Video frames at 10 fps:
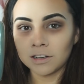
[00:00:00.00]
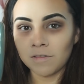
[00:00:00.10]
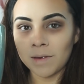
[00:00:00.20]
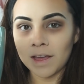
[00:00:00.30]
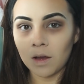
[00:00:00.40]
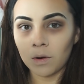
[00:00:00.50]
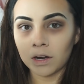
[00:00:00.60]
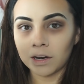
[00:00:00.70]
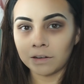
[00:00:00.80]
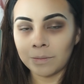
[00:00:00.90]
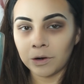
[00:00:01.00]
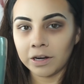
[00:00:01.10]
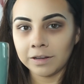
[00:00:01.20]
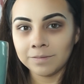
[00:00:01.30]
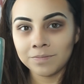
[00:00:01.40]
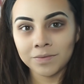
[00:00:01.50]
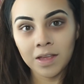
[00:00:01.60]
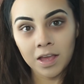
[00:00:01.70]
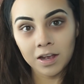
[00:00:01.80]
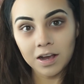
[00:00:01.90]
of me at work every morning.
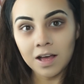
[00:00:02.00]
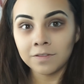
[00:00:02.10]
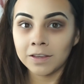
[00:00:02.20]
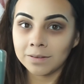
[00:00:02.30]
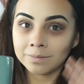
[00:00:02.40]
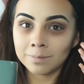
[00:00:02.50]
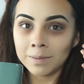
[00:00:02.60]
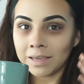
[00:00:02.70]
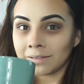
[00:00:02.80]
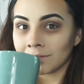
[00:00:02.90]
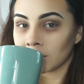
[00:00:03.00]
Coffee, me.